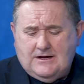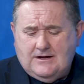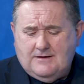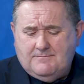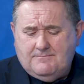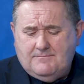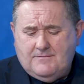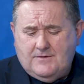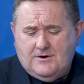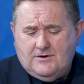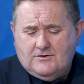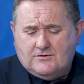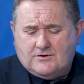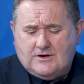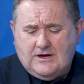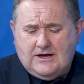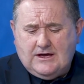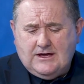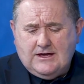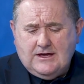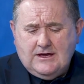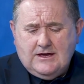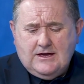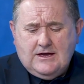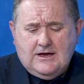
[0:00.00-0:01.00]

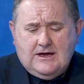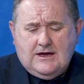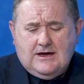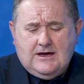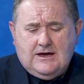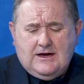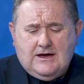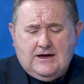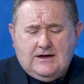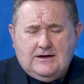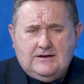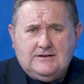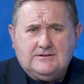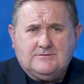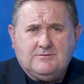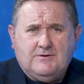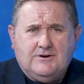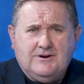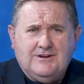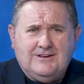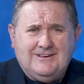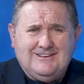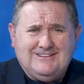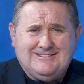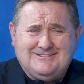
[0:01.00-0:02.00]
Okay. It's
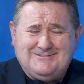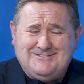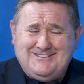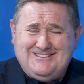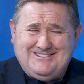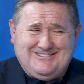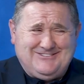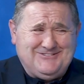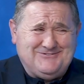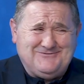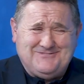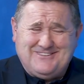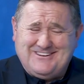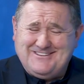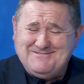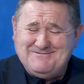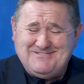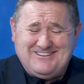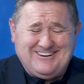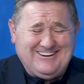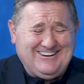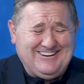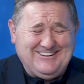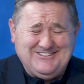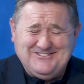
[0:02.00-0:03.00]
one. Don't worry
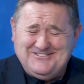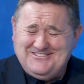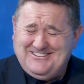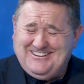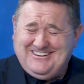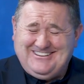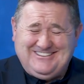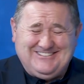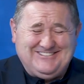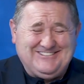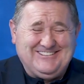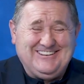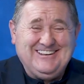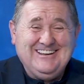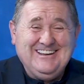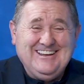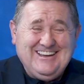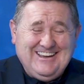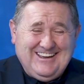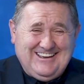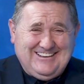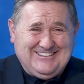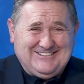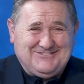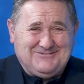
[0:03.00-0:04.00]
about that. No.
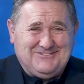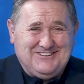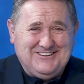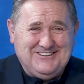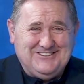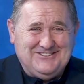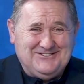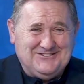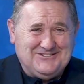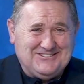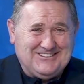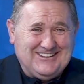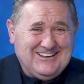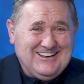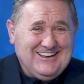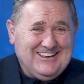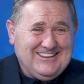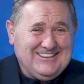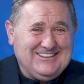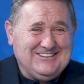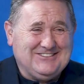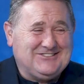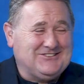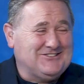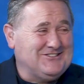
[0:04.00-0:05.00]
It's one of those.
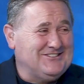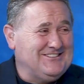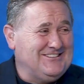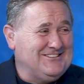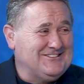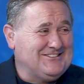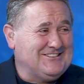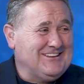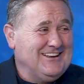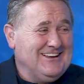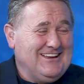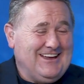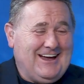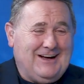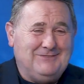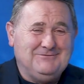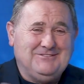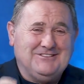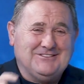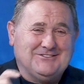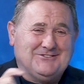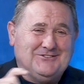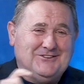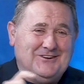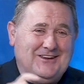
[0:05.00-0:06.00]
This.
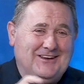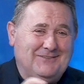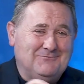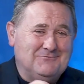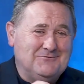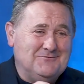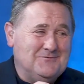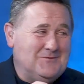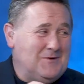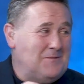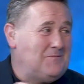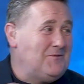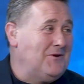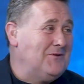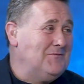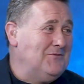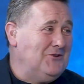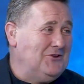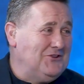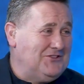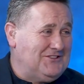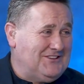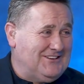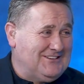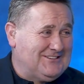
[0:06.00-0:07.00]
I'm just going to. When we
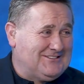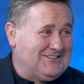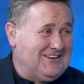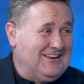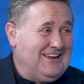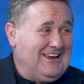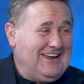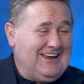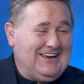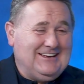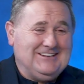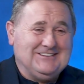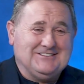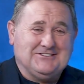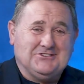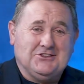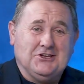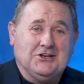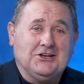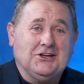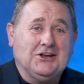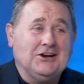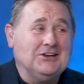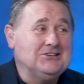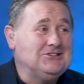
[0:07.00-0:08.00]
promote this, it's
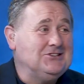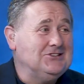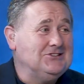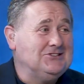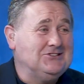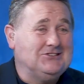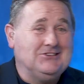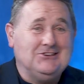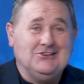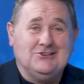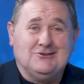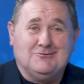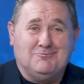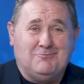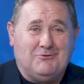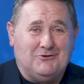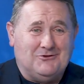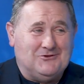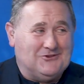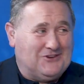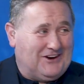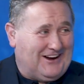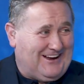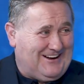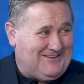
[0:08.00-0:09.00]
the gritted teeth
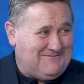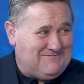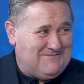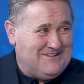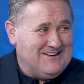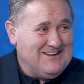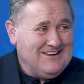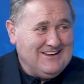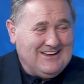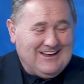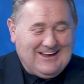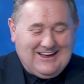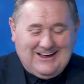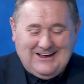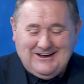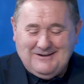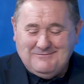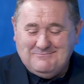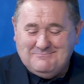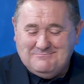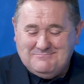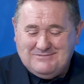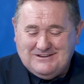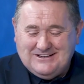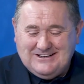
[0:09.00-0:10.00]
programme.
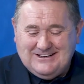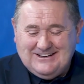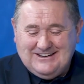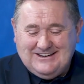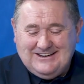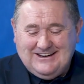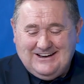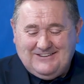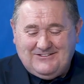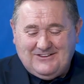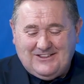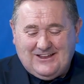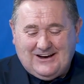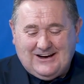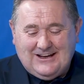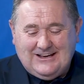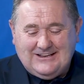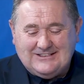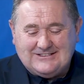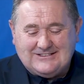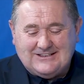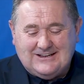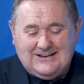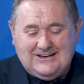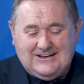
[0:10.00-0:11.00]
But
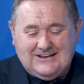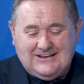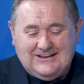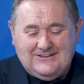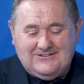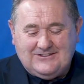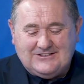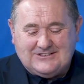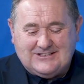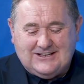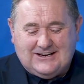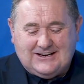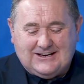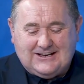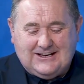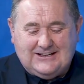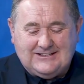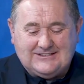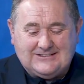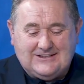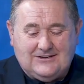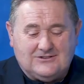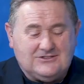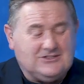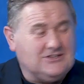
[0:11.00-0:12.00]
nevertheless, Livingston
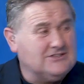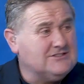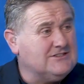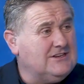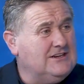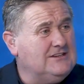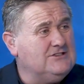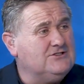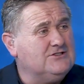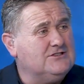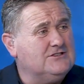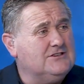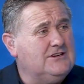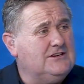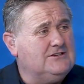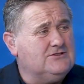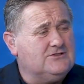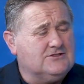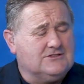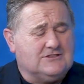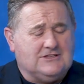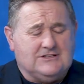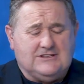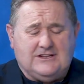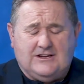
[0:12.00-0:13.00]
against Celtic. Just
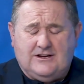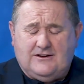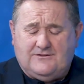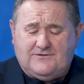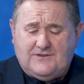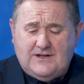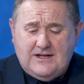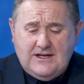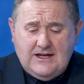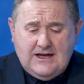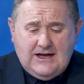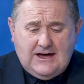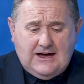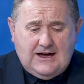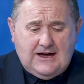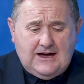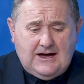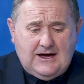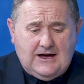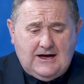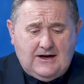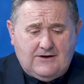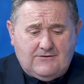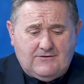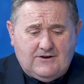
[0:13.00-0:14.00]
interestingly enough,
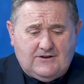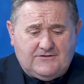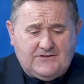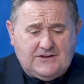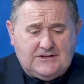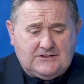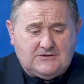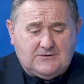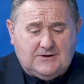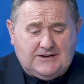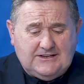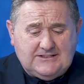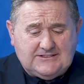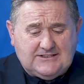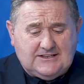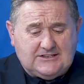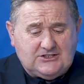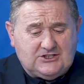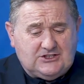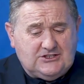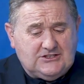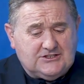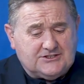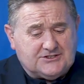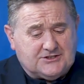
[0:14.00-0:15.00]
roughly
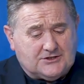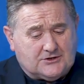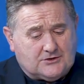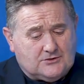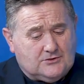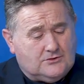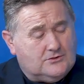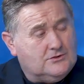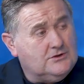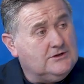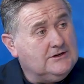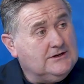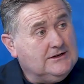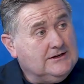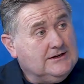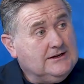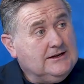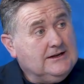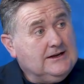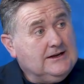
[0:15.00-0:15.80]
26 years ago,